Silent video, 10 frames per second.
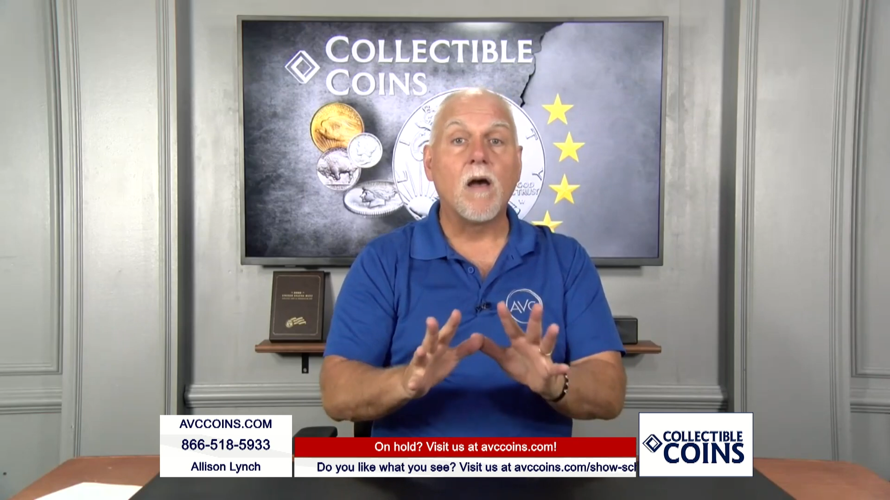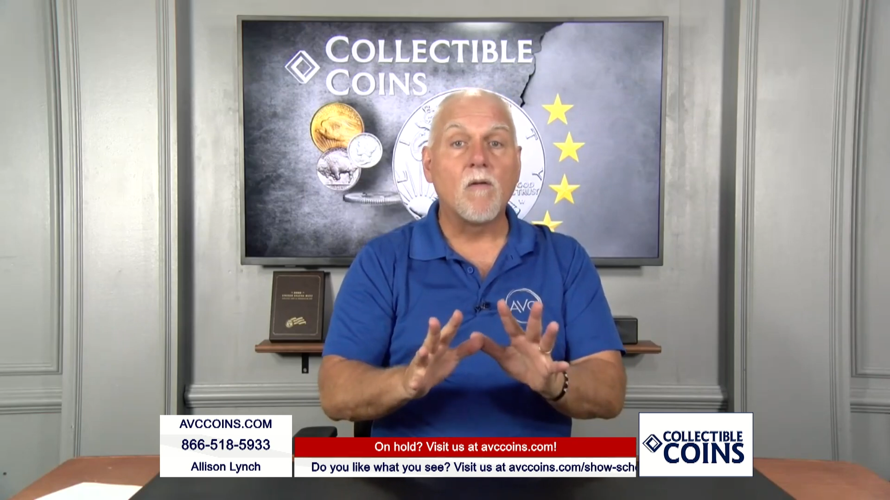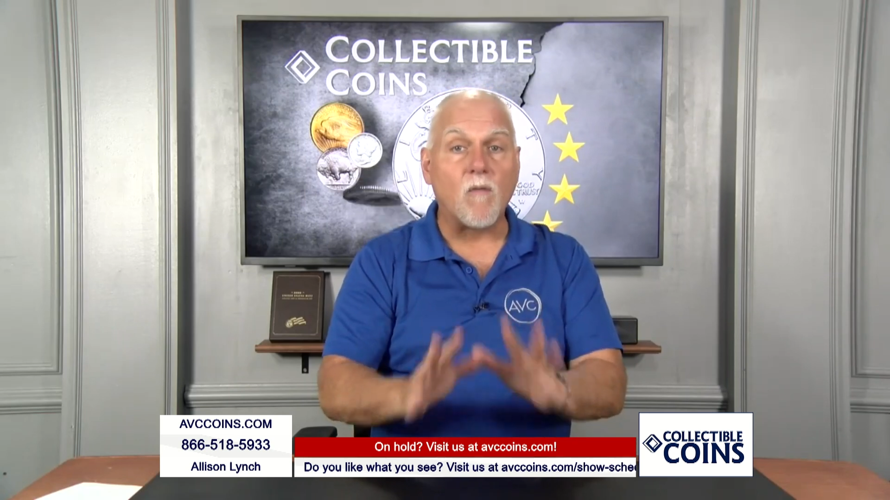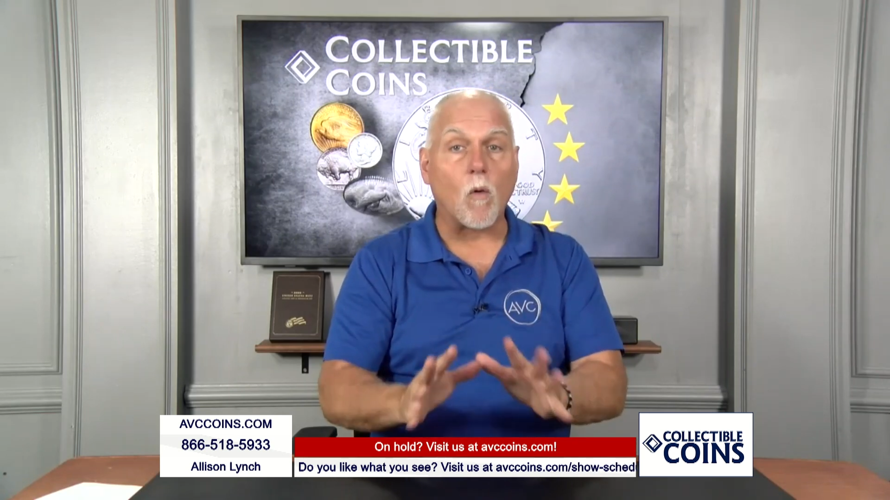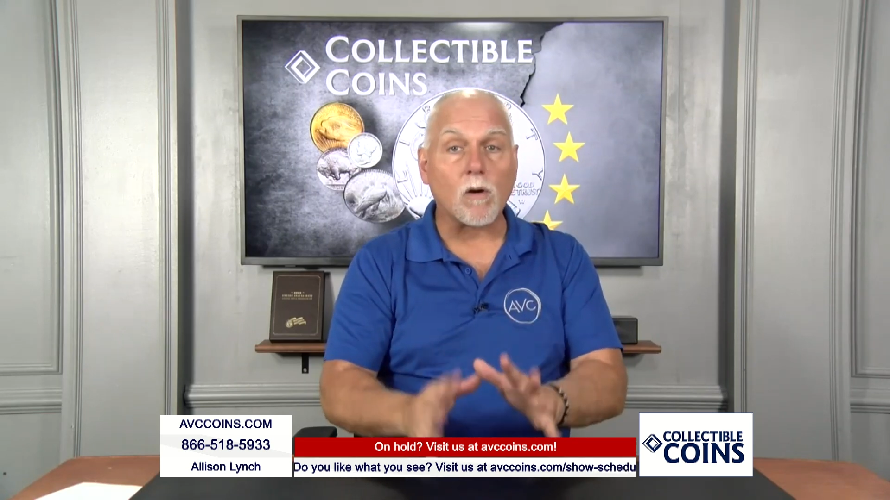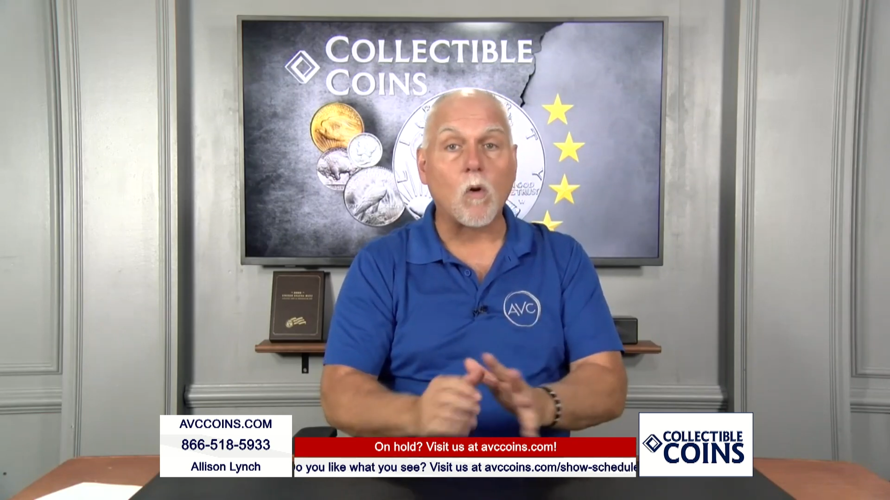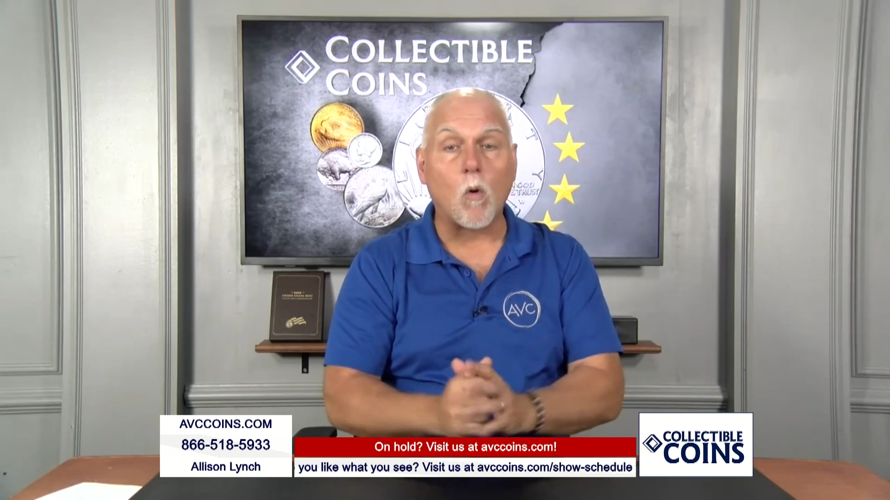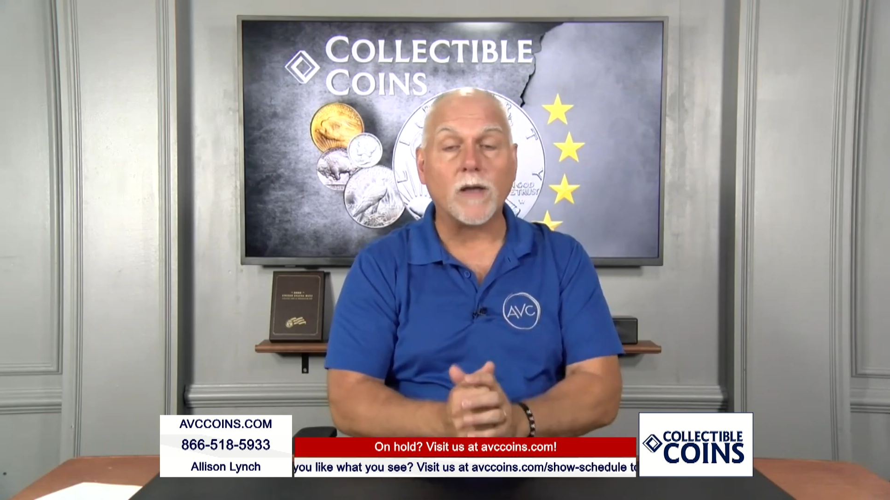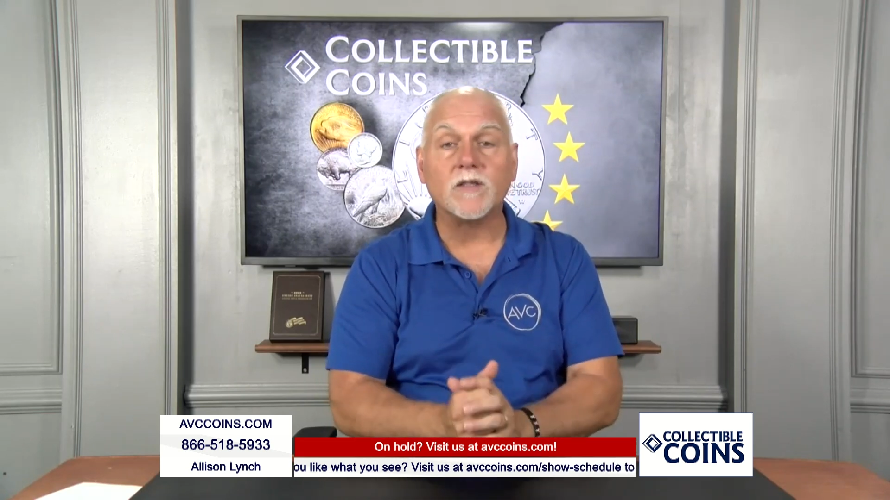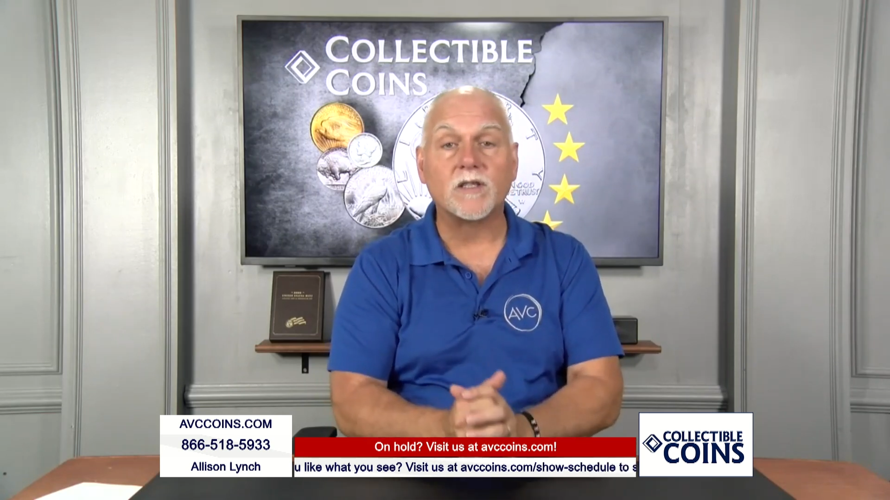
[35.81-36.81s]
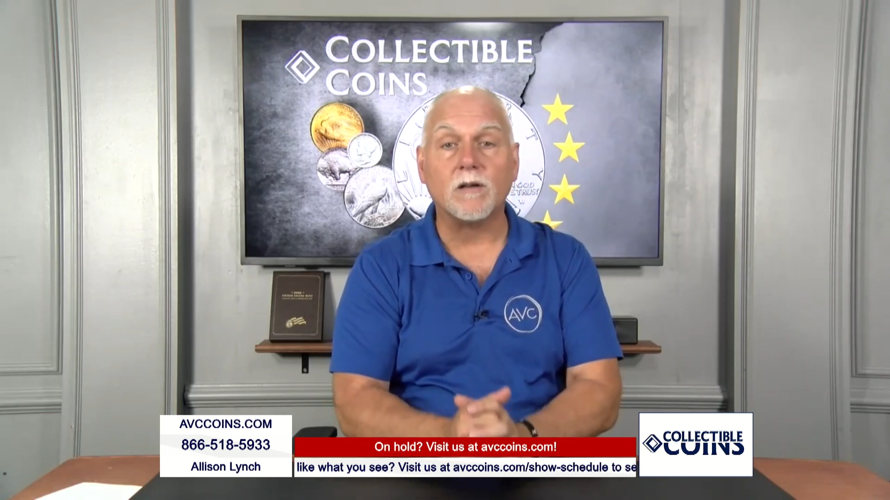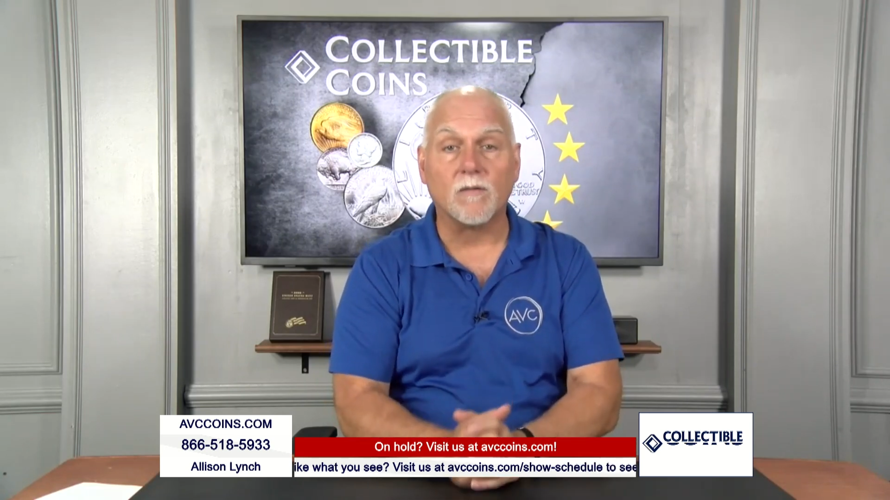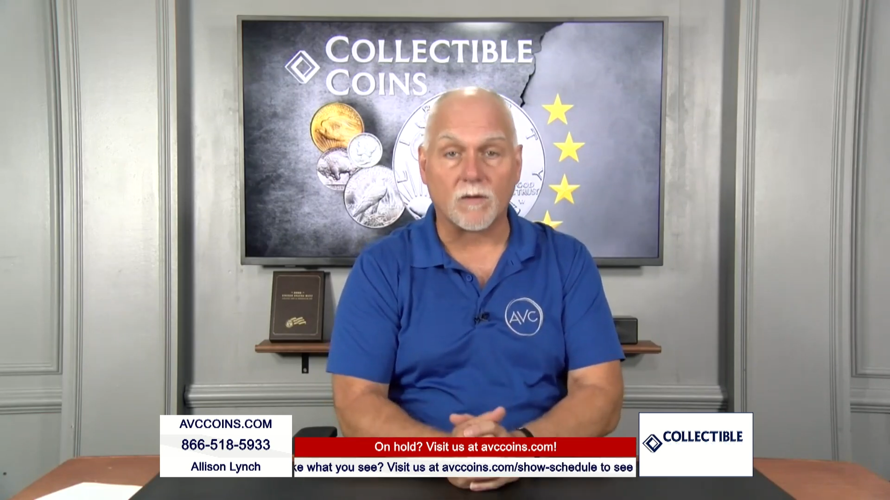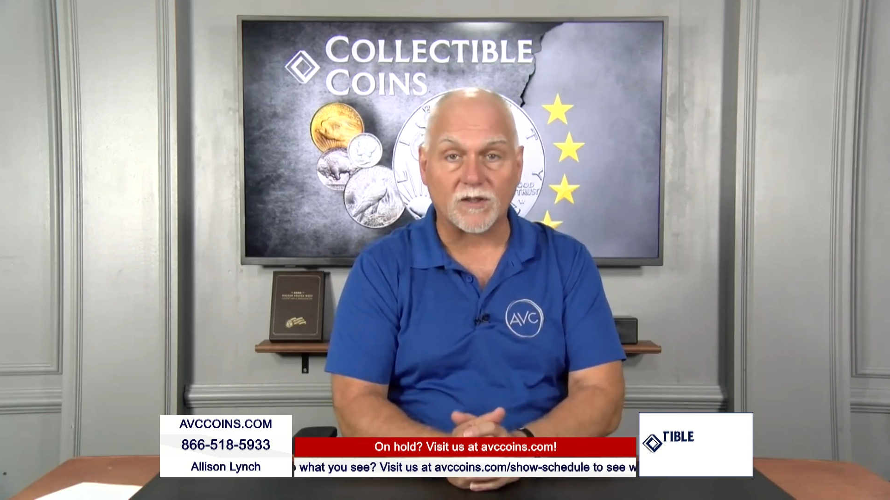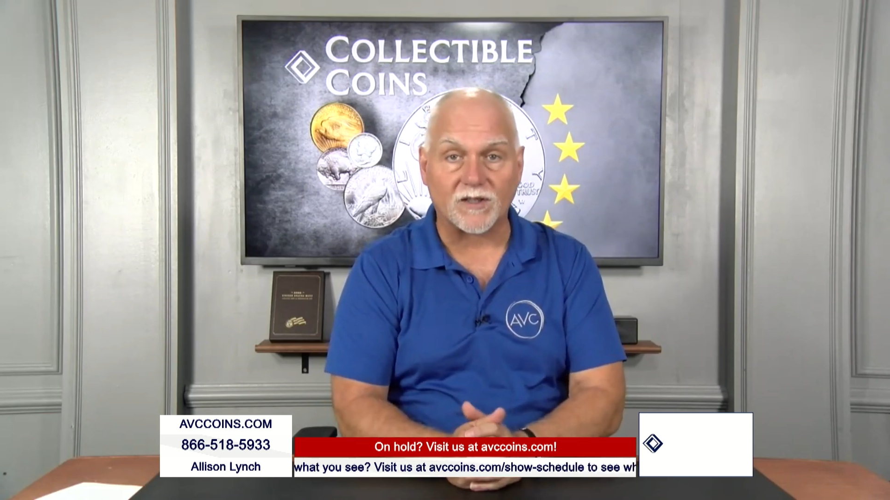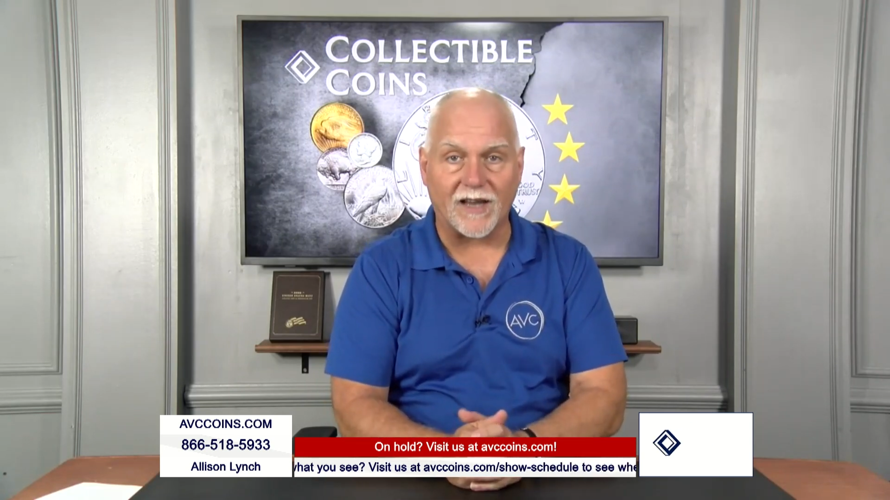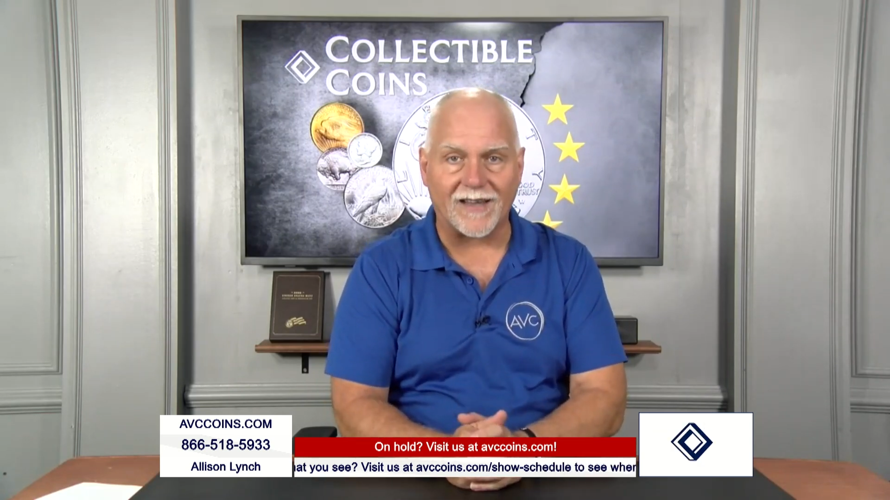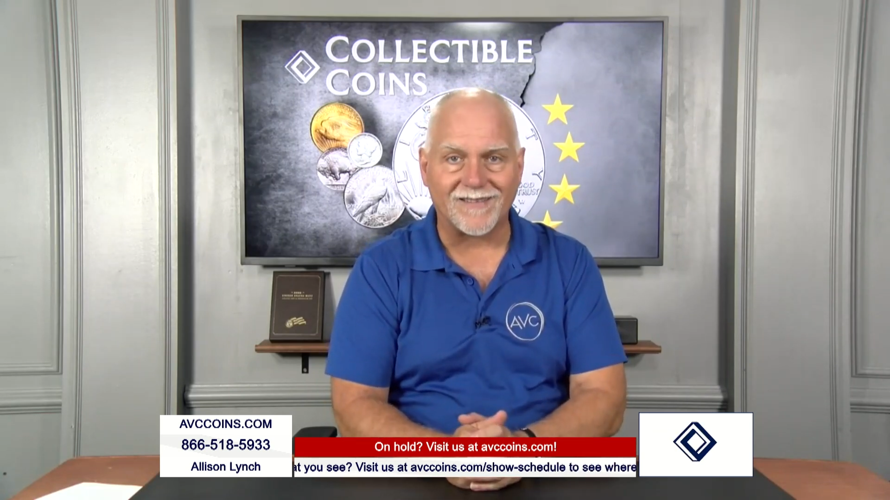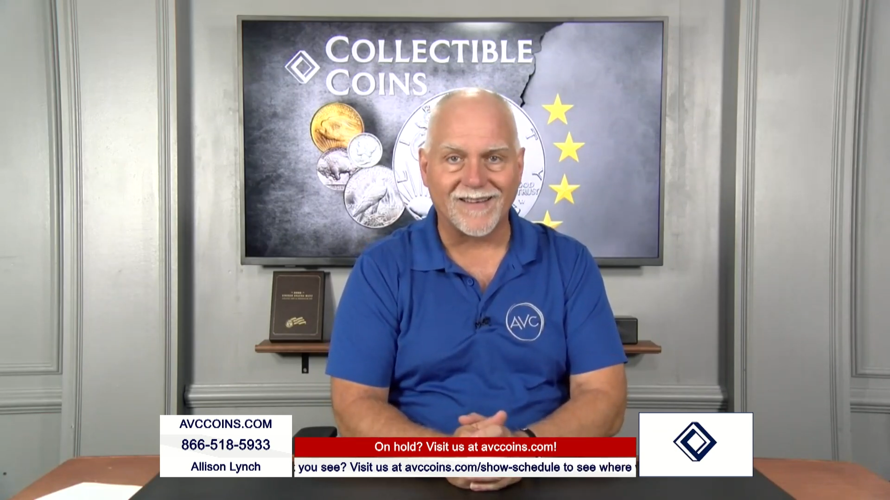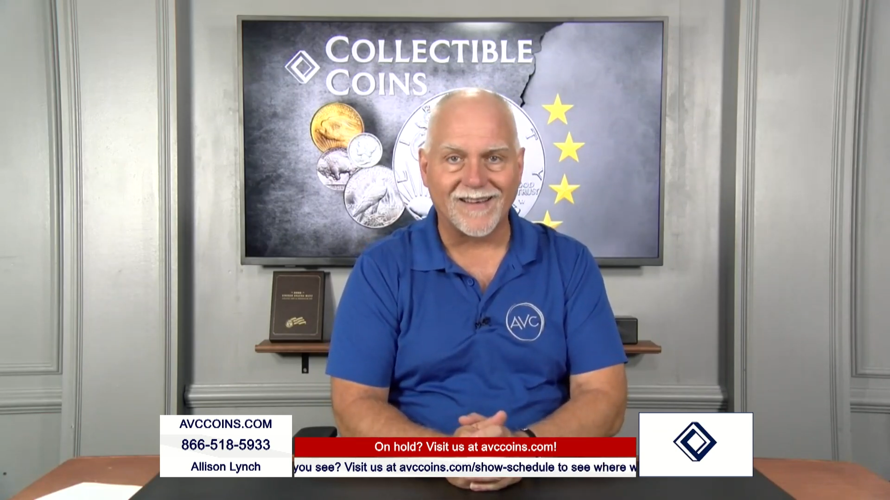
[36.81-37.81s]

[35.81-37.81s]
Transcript: 4-coin silver set,